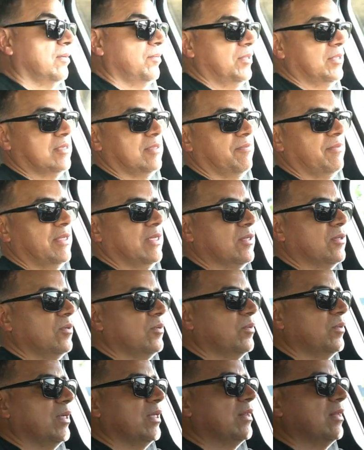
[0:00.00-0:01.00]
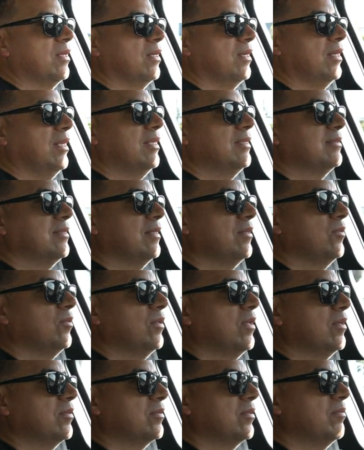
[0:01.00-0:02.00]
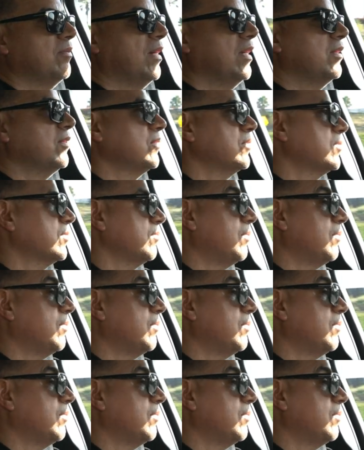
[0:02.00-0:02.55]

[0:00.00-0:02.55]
mean, it's a vehicle with less than 2,000 miles.